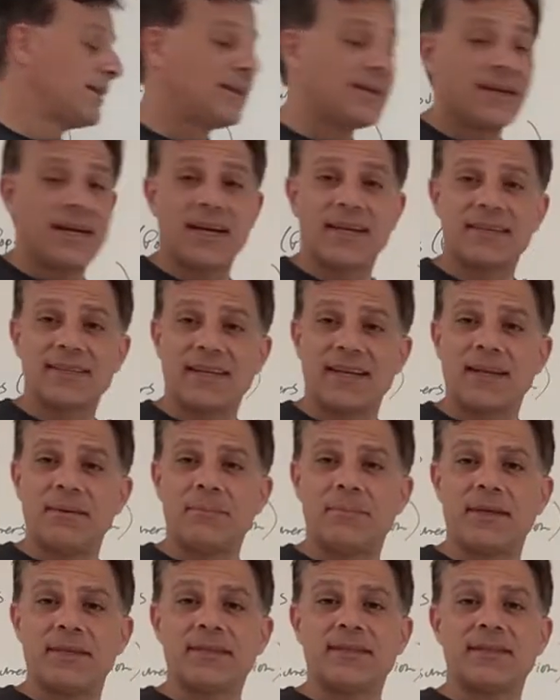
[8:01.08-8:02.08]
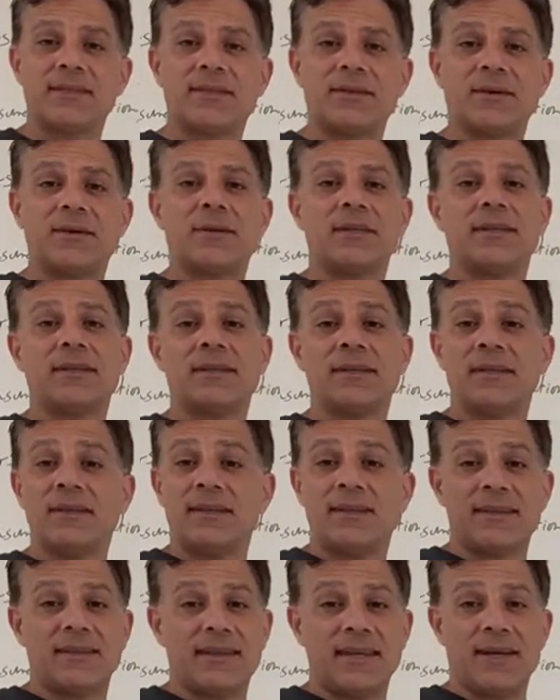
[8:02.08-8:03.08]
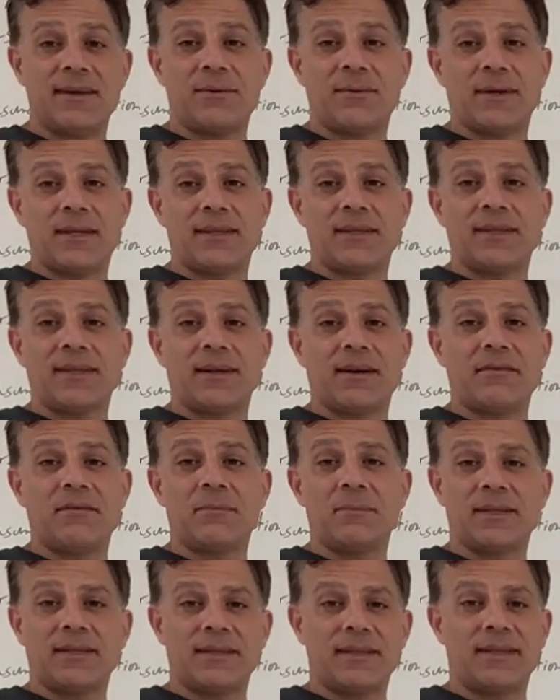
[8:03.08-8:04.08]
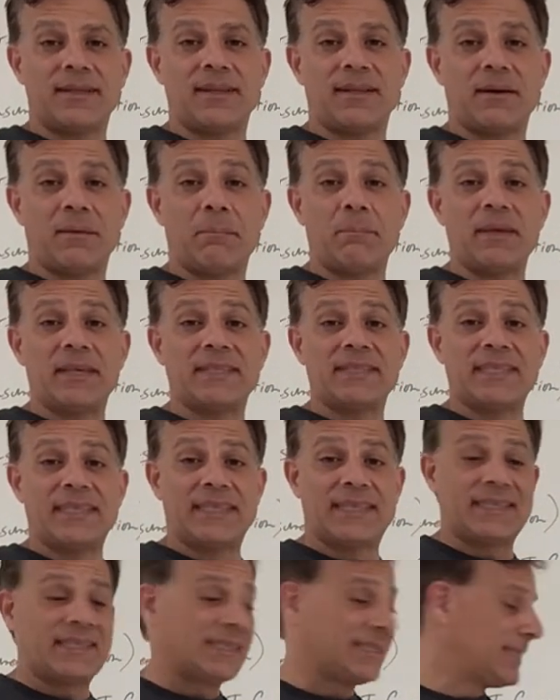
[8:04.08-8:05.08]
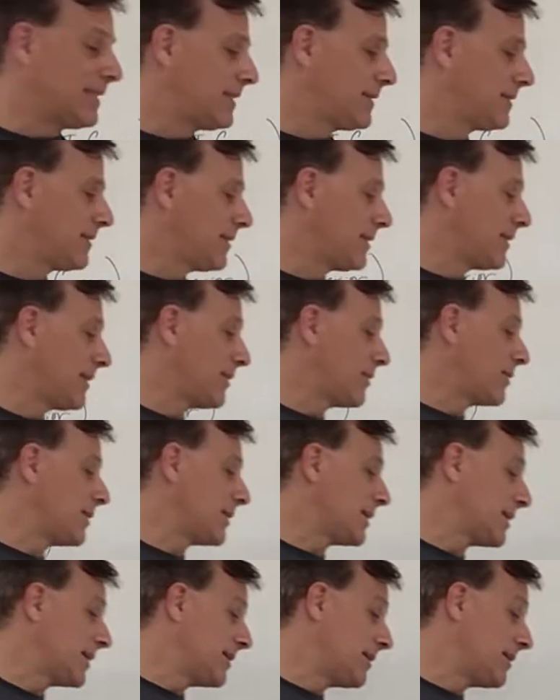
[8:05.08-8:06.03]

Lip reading: ask any business owner, they don't want the government in their business, literally.